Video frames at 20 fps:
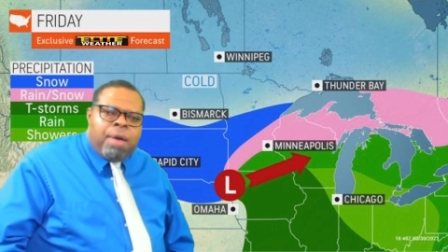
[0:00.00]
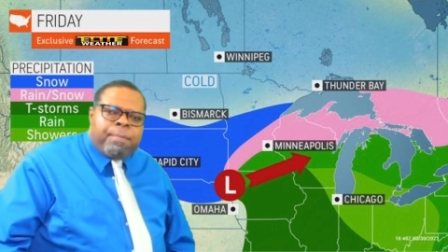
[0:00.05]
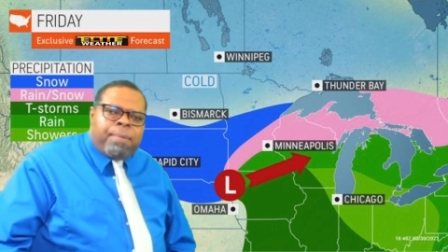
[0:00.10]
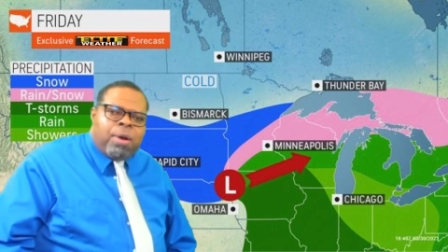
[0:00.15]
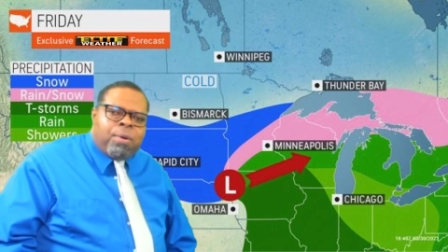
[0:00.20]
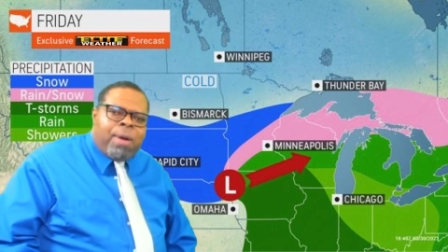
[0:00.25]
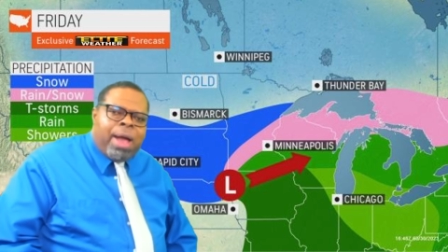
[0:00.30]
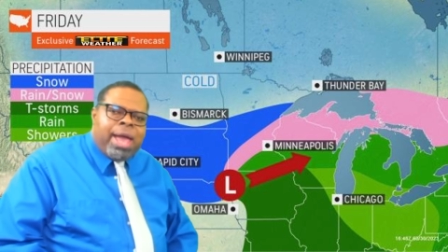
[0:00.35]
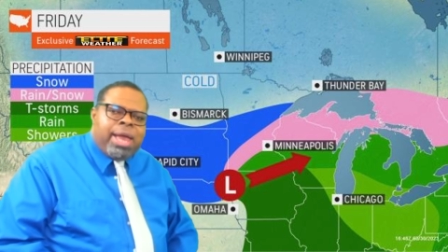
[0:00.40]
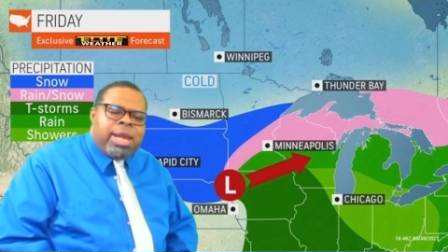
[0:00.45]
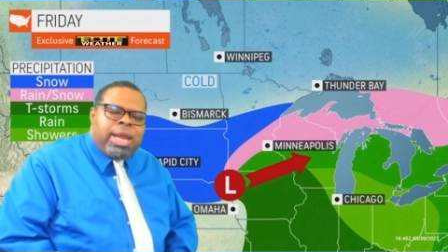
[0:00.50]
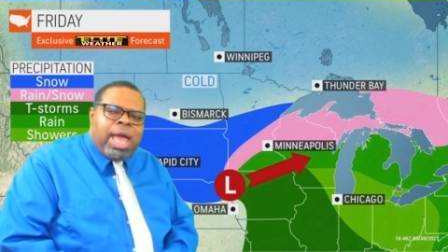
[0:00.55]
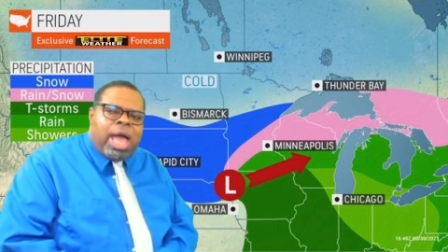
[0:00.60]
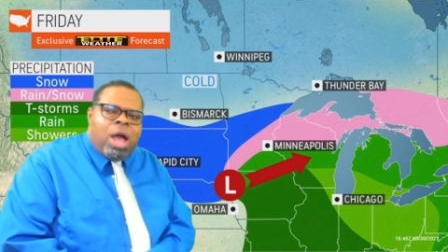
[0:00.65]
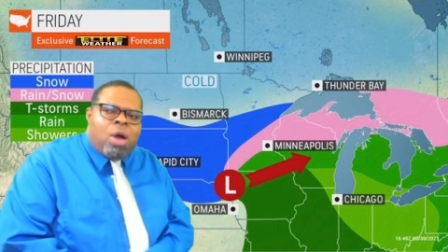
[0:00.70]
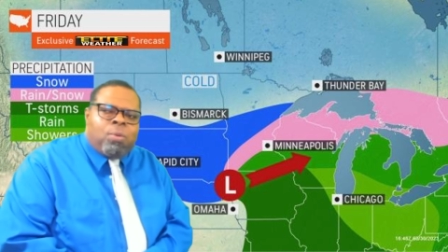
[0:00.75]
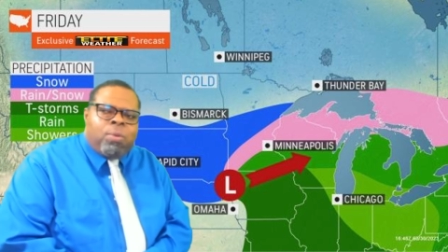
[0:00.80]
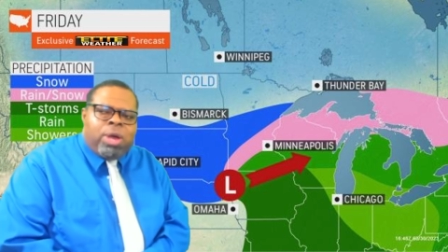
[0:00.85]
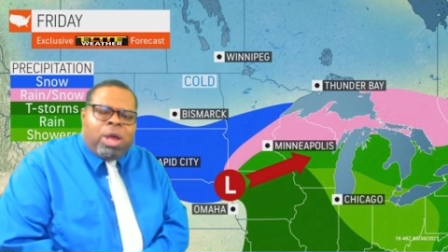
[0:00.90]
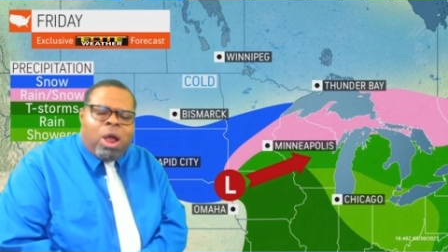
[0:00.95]
but right
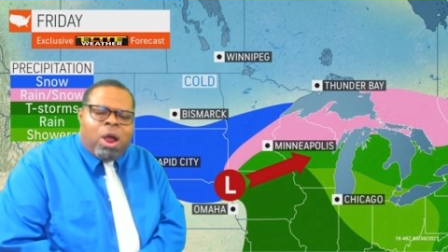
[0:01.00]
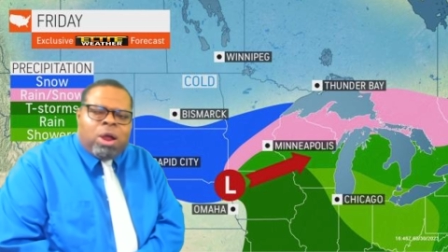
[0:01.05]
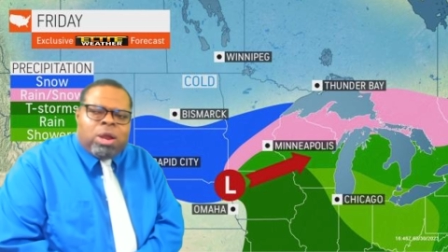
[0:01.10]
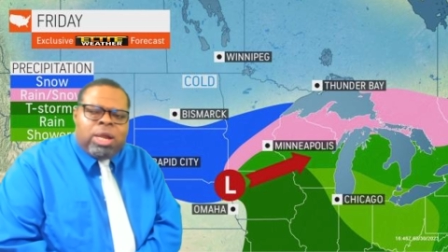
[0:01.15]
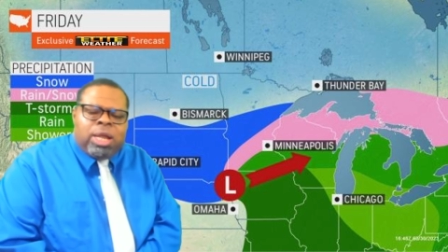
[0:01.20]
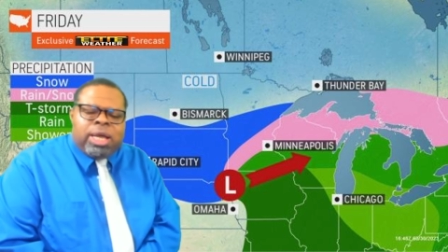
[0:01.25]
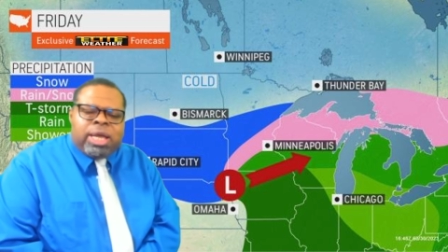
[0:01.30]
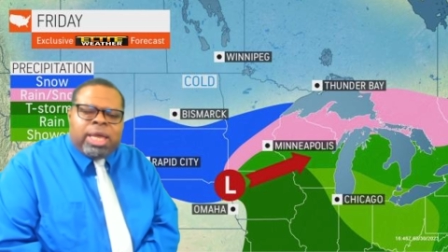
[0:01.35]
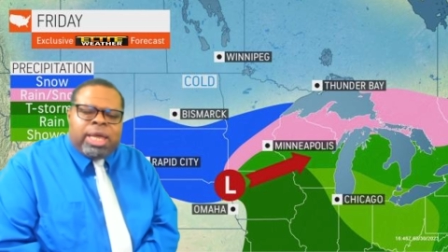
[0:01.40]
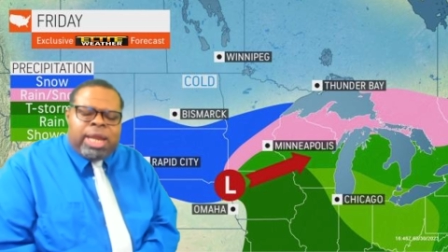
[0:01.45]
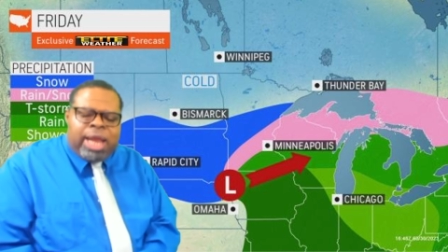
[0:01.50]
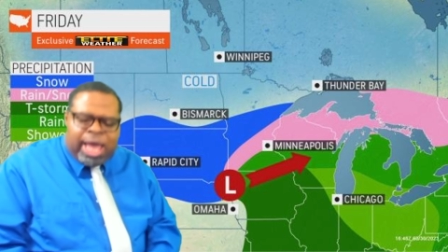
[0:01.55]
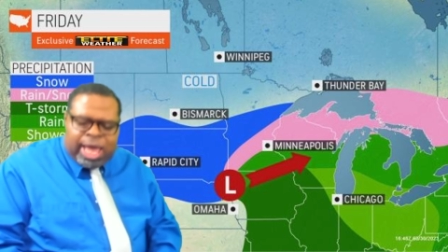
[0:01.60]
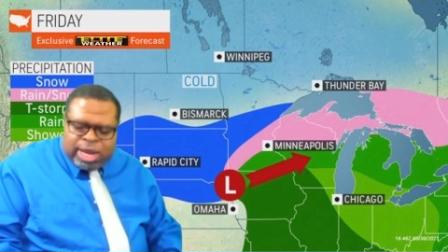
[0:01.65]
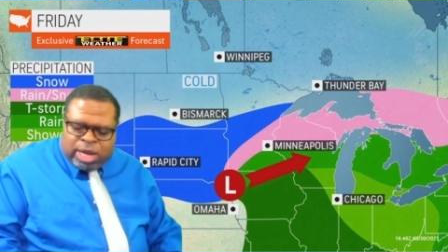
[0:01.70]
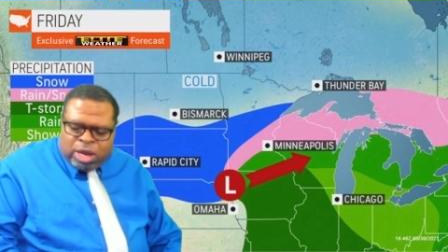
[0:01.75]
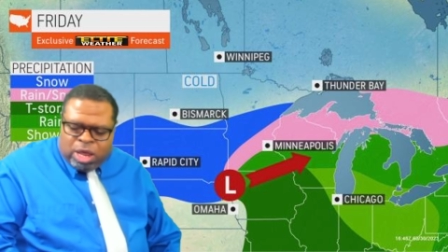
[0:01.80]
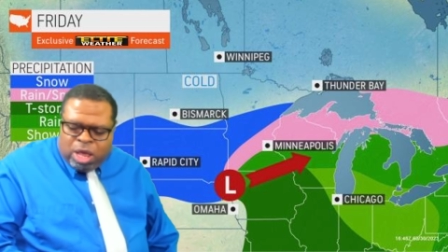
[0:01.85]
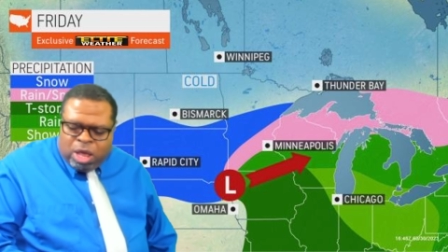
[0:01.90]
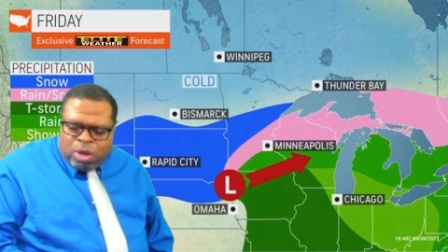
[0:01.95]
now we are looking
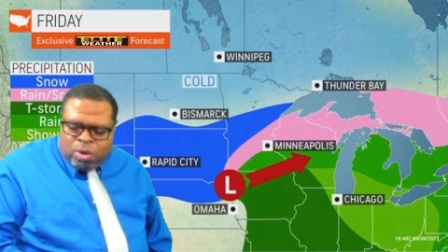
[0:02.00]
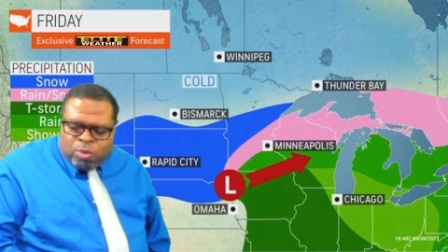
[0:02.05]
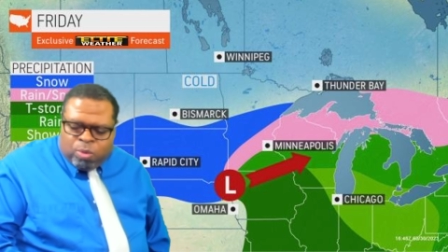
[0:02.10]
at